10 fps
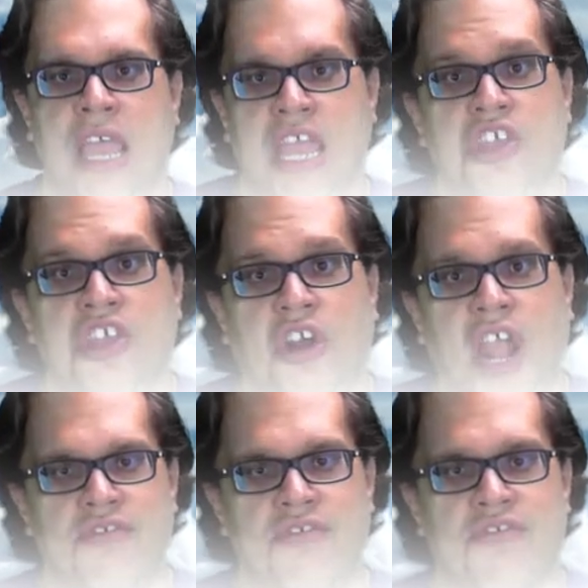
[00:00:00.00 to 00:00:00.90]
in your
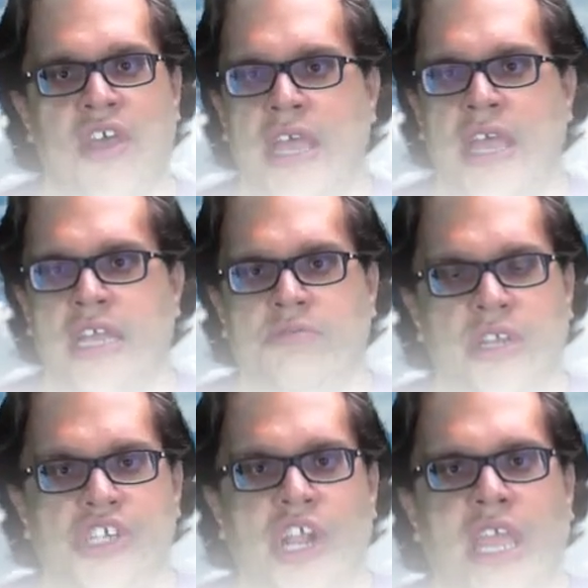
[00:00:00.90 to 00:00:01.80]
life,
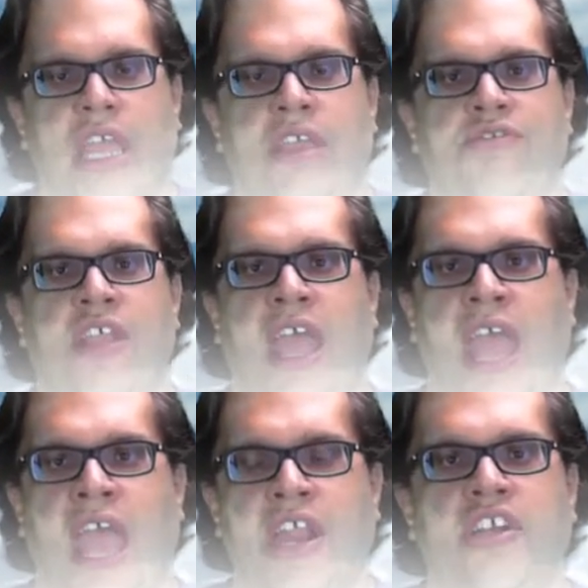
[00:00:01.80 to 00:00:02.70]
especially if
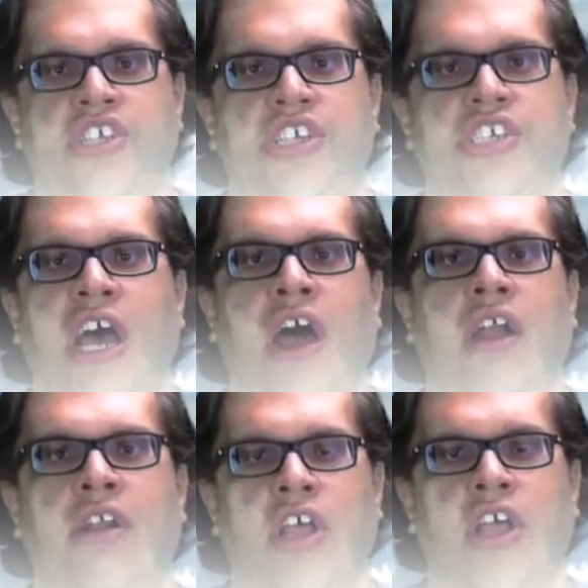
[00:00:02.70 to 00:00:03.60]
the energies
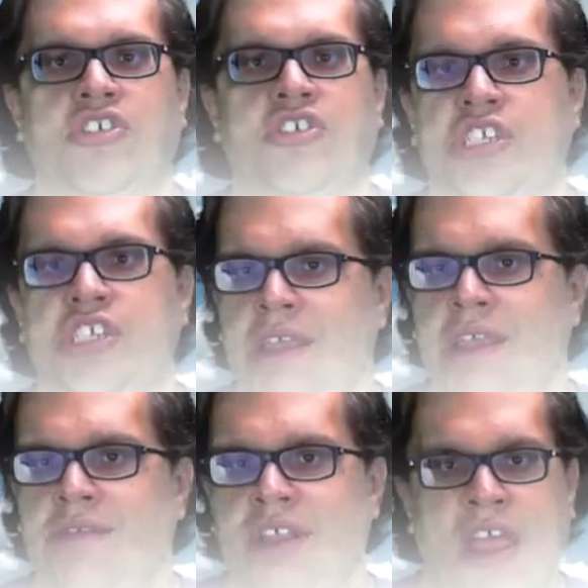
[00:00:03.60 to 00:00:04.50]
are touching a
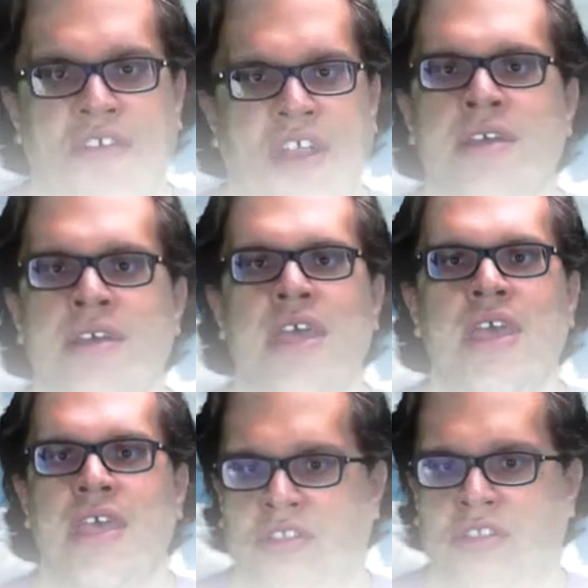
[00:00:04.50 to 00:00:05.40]
living area
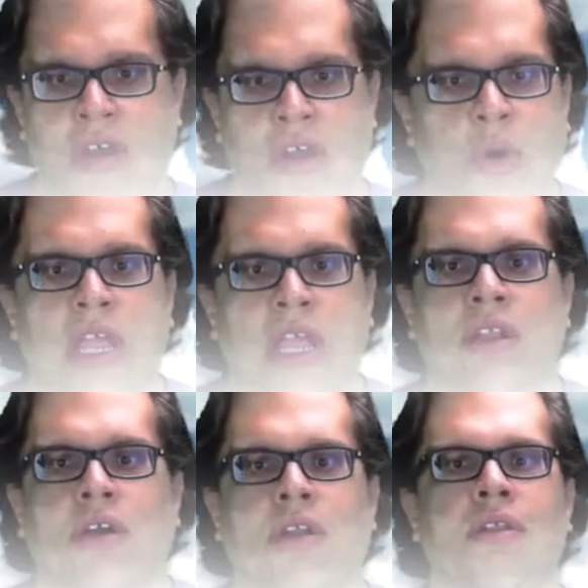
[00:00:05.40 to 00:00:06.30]
that you are
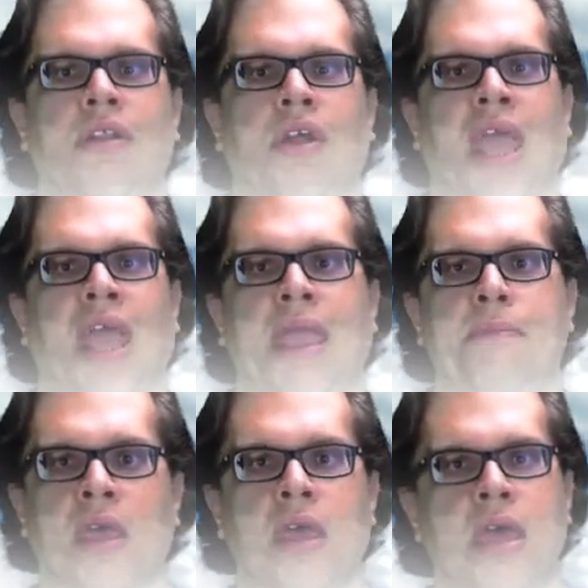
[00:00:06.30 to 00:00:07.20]
working on, okay?
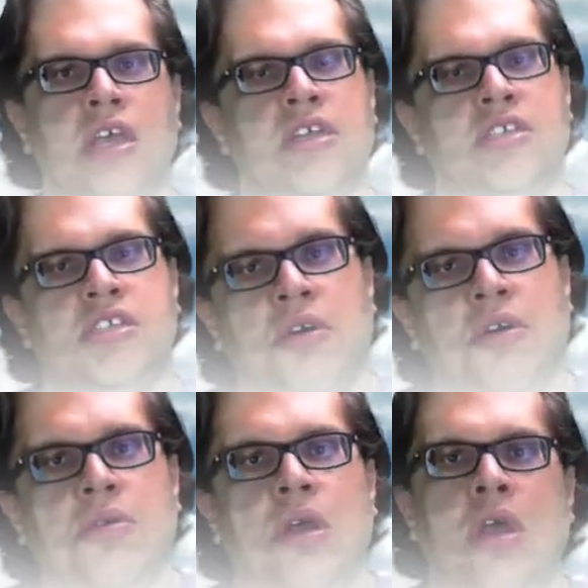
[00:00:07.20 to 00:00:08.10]

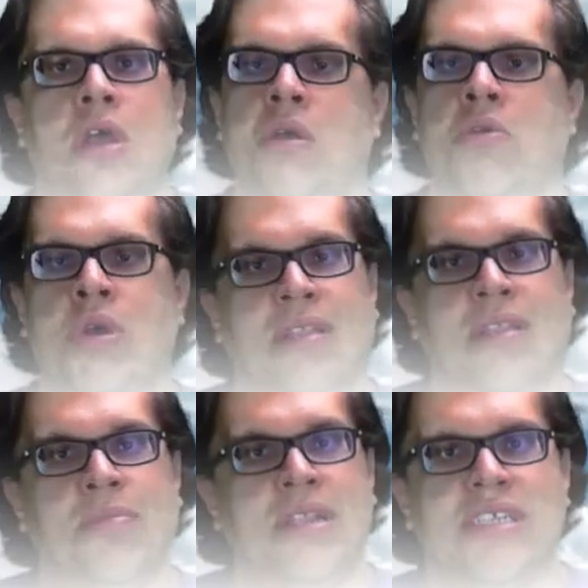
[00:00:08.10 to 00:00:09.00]
So, with
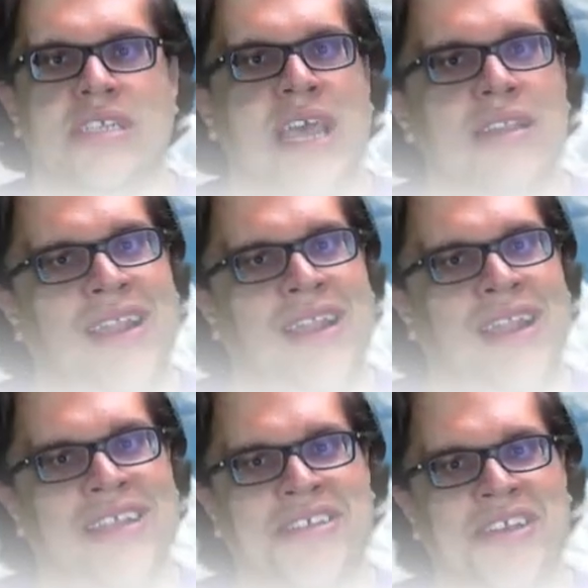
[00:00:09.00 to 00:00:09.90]
that being said,
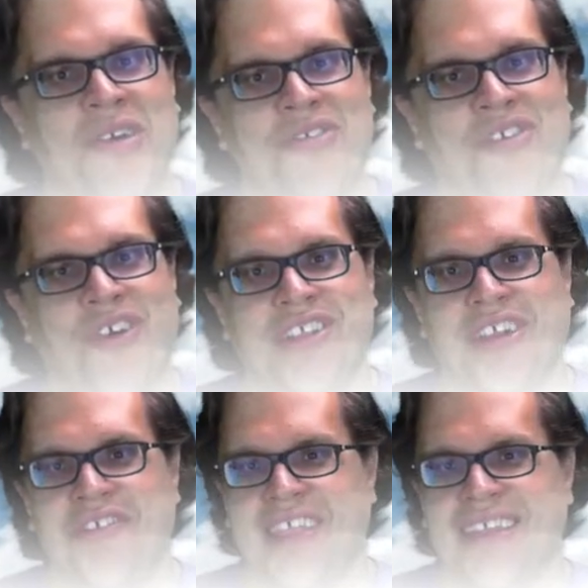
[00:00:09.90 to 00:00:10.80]
let's go for
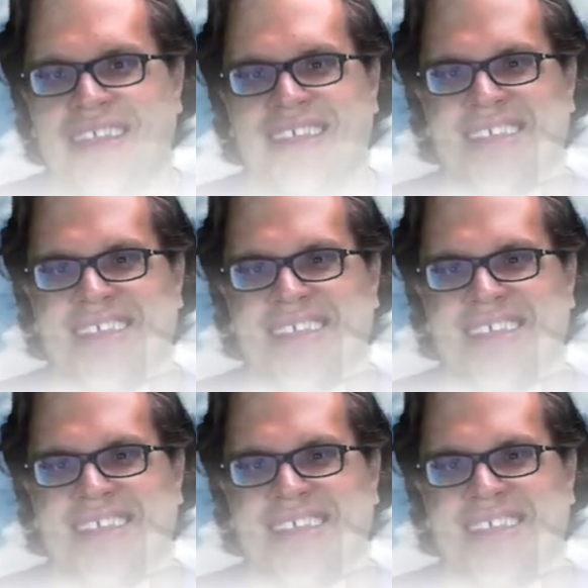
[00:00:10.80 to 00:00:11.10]
the reading.